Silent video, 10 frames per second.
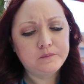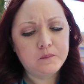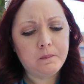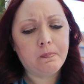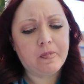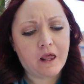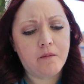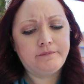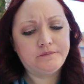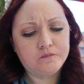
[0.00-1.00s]
That was
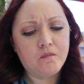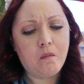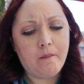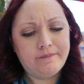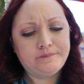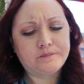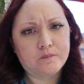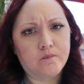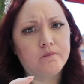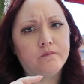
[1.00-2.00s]
really good, if you couldn't
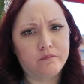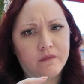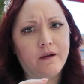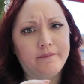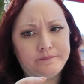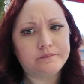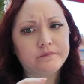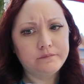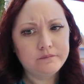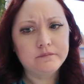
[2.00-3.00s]
tell by
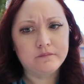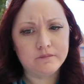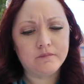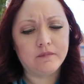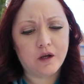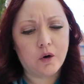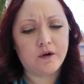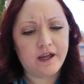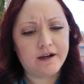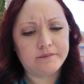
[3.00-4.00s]
my reaction
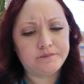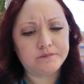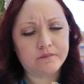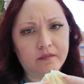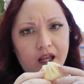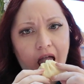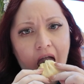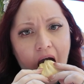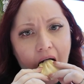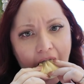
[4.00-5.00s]
there. It's
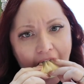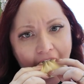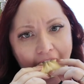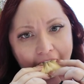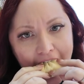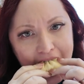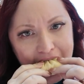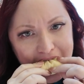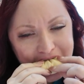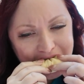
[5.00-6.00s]
nice and
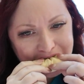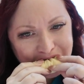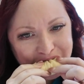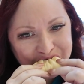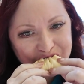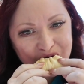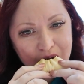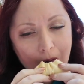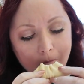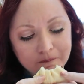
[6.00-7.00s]
warm and
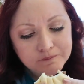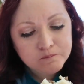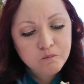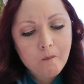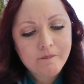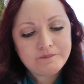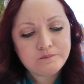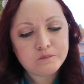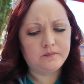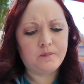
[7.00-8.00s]
pillowy soft.
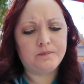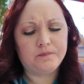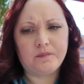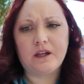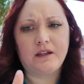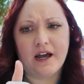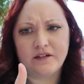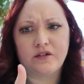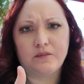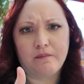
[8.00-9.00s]
Let's try
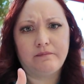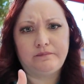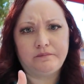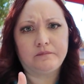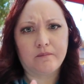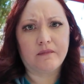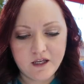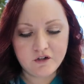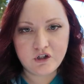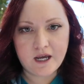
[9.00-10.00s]
it with the
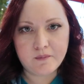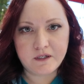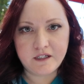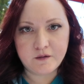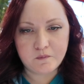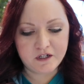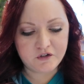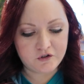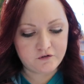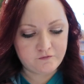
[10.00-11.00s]
Japanese
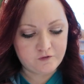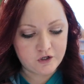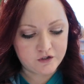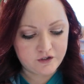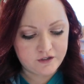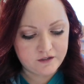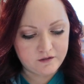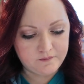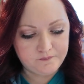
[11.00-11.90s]
mustard first